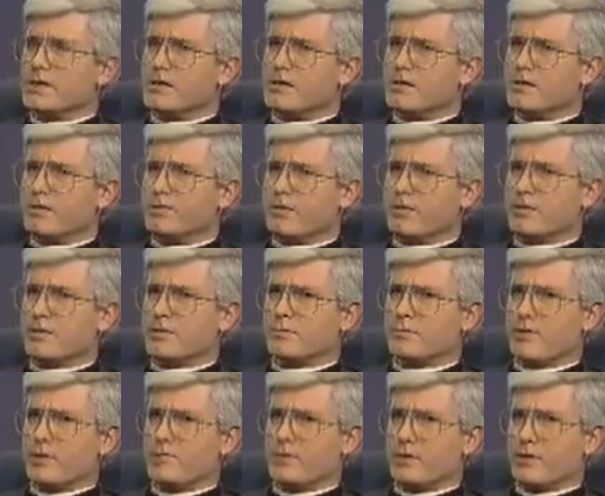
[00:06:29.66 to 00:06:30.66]
The fourth
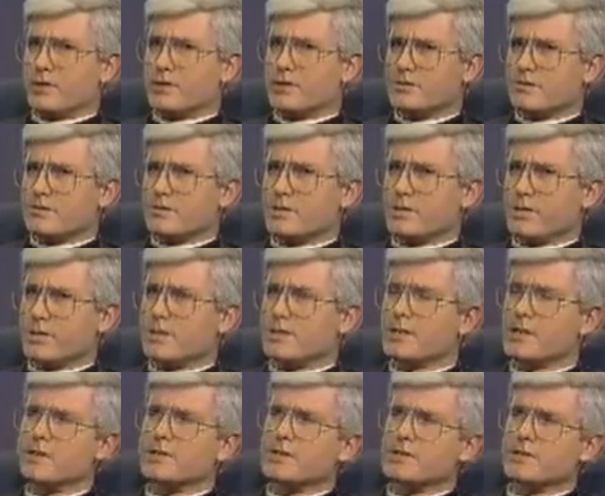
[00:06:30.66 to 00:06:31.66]
commandment also
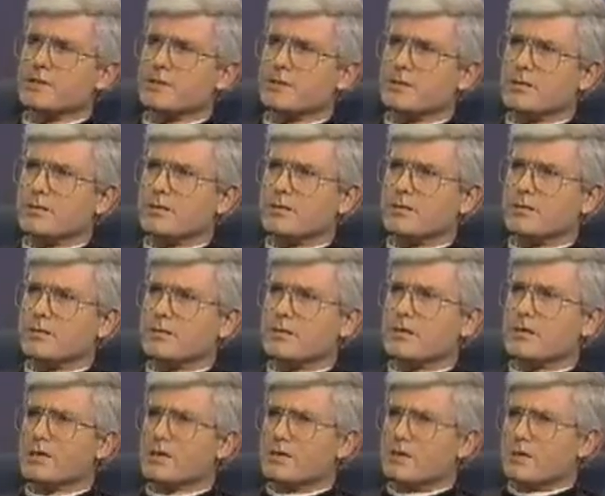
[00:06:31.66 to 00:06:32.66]
implicitly concerns
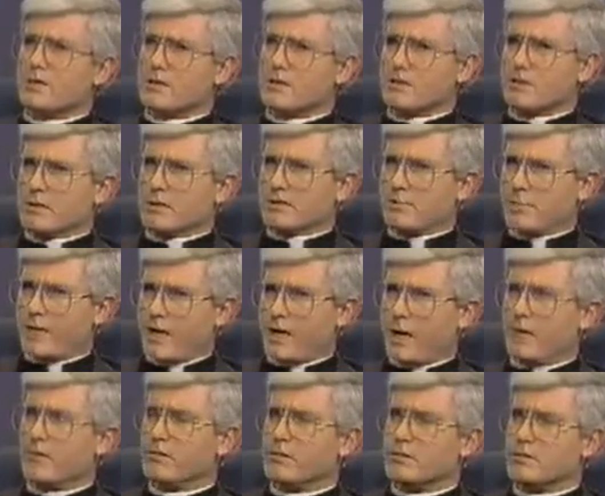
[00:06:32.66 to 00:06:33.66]
the
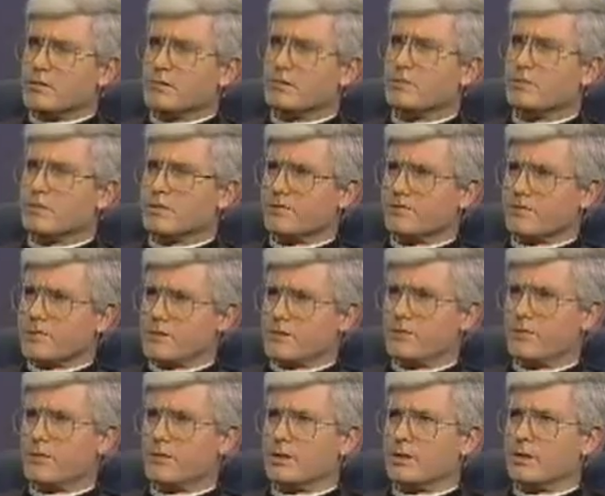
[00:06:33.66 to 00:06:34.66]
parent's use of
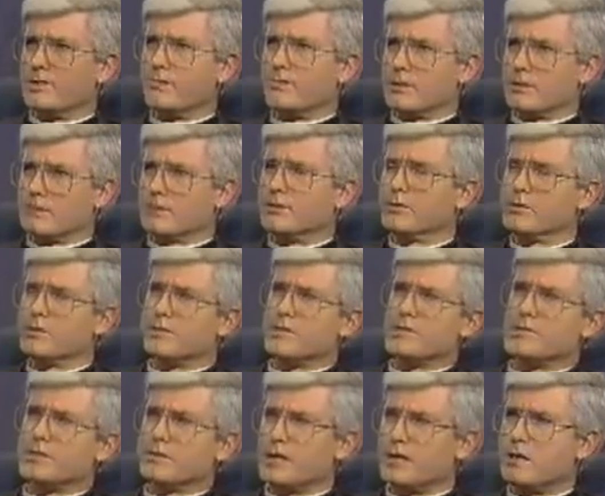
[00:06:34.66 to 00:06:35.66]
authority for the good of
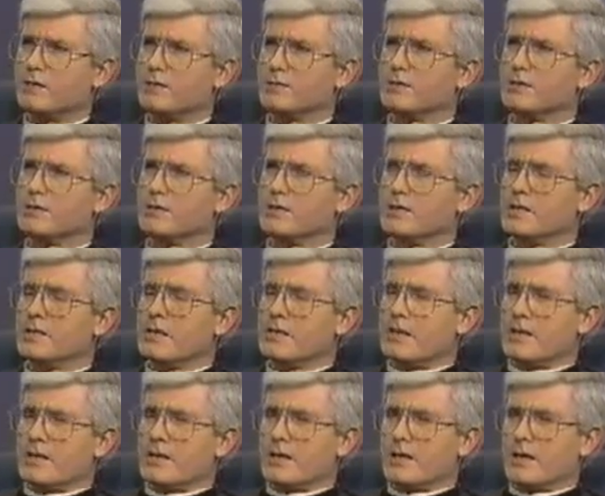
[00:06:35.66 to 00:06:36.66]
his child.
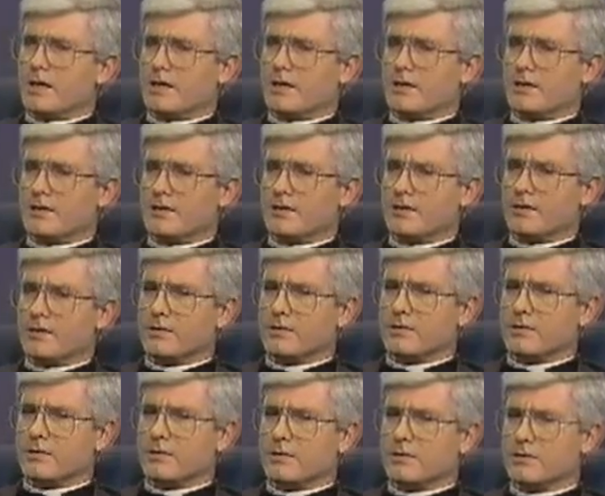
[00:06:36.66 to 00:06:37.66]
And uh,
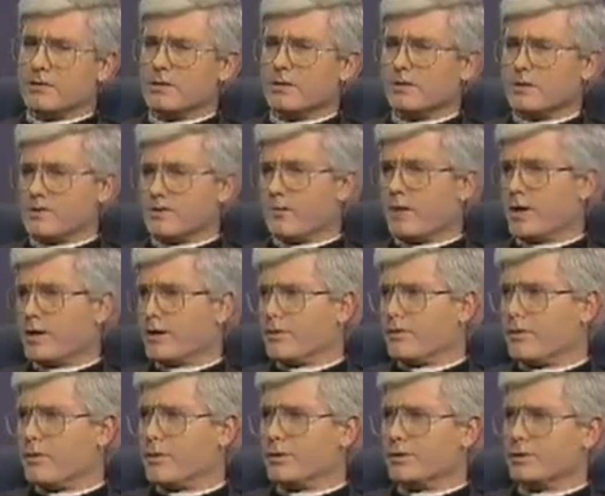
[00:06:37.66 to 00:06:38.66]
certainly the
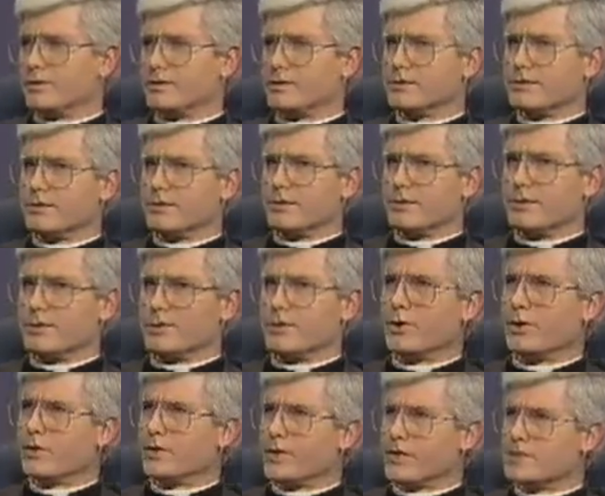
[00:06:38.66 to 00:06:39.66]
modern world could uh,
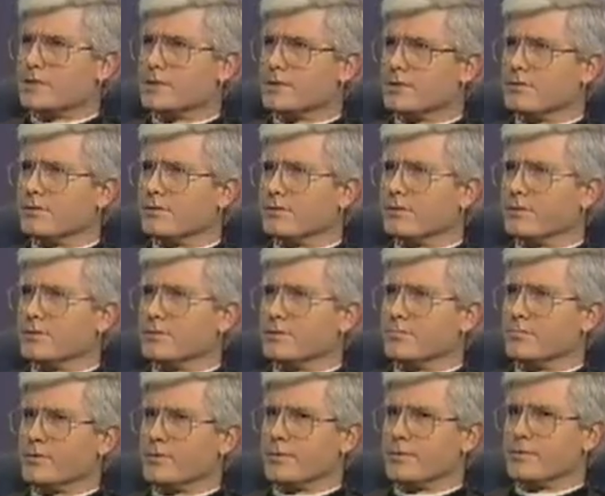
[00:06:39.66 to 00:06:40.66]
learn a lesson from the,
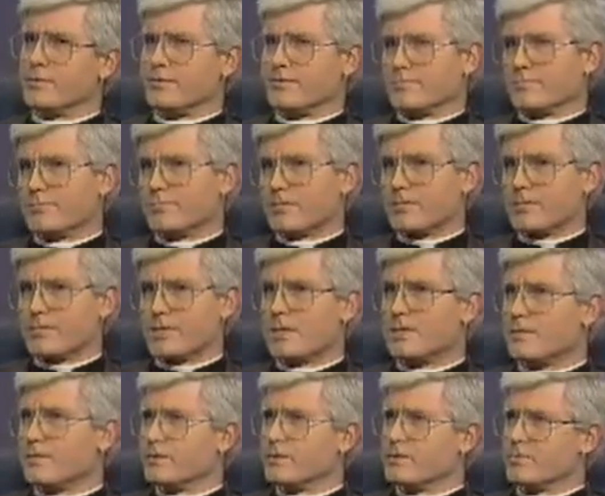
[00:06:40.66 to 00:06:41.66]
the
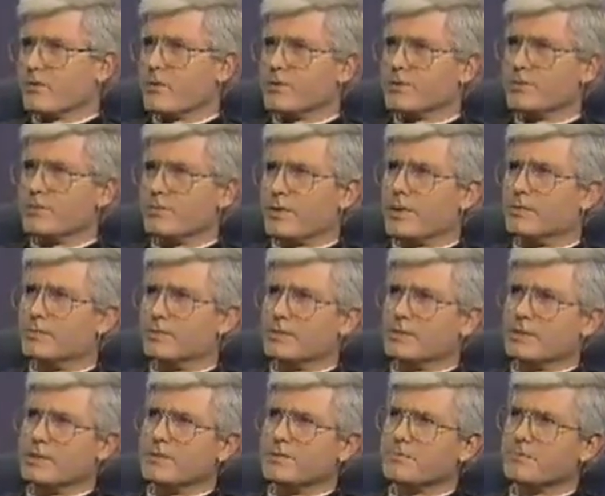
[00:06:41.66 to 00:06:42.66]
sense of this fourth commandment
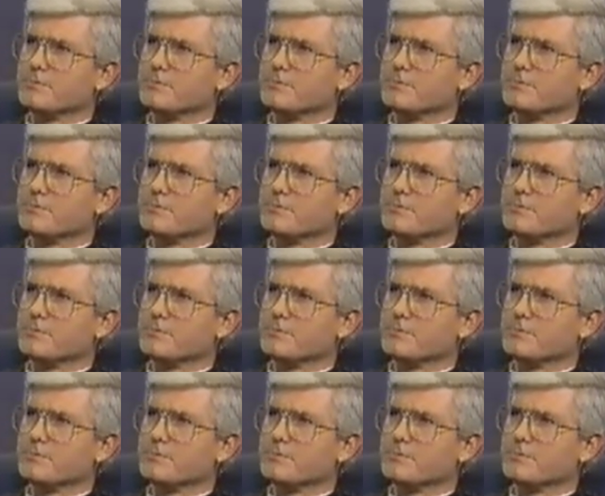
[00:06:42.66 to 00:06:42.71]
today.